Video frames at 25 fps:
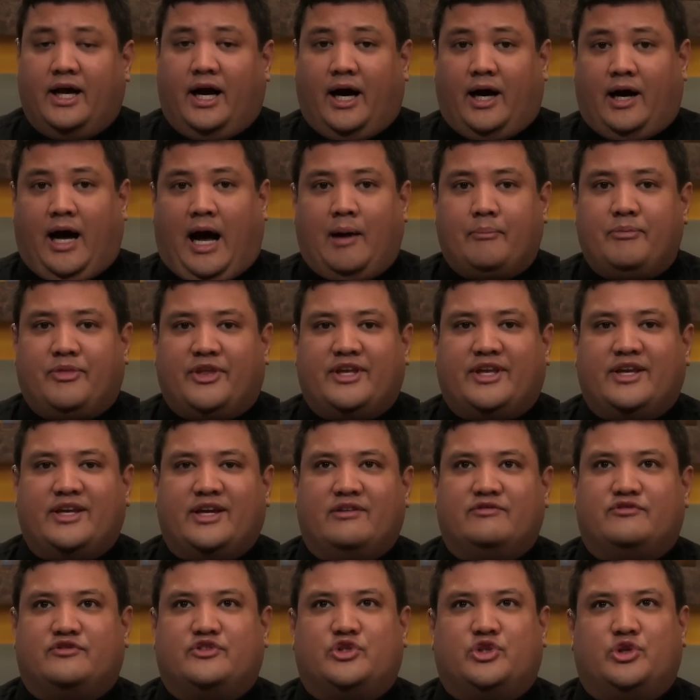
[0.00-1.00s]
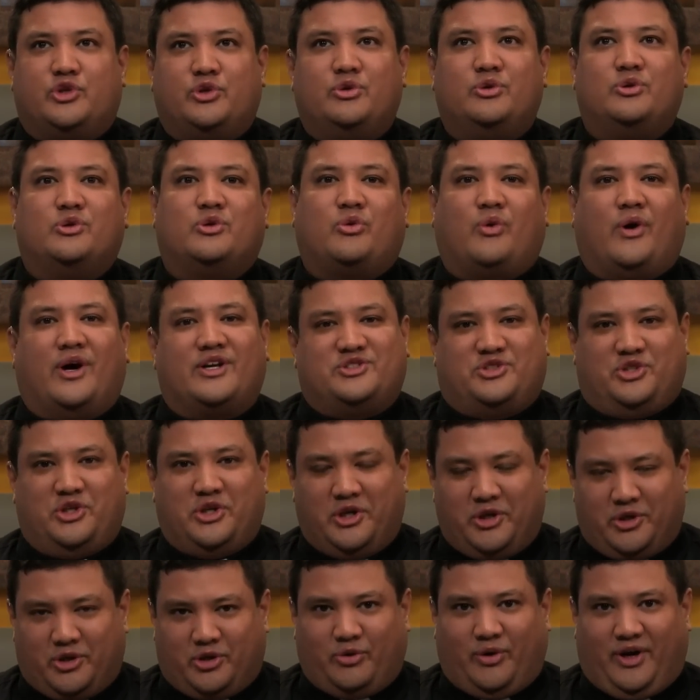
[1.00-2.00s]
Uh, I'm thinking of two
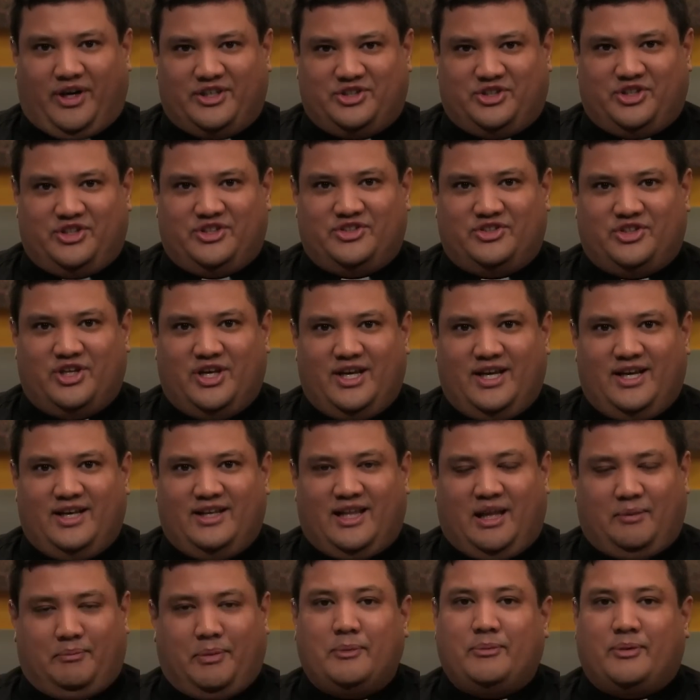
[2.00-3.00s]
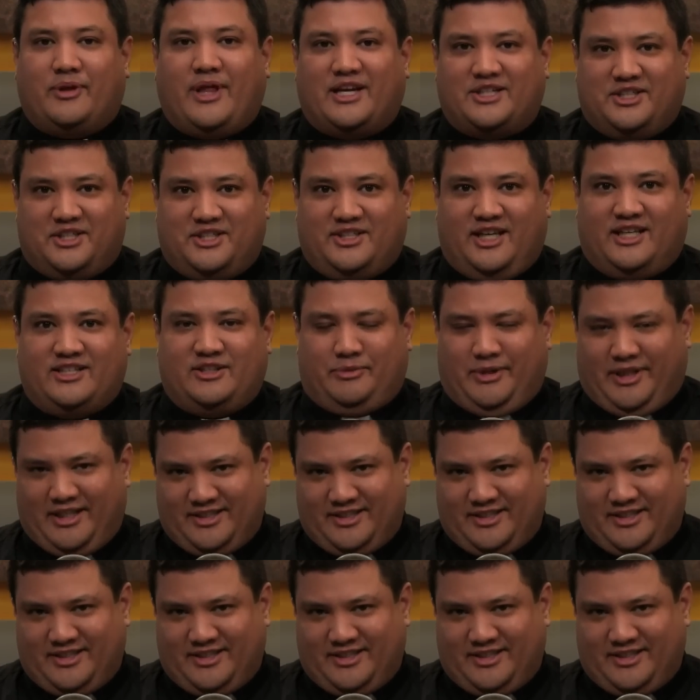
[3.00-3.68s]
questionnaire questions that people actually sent to me.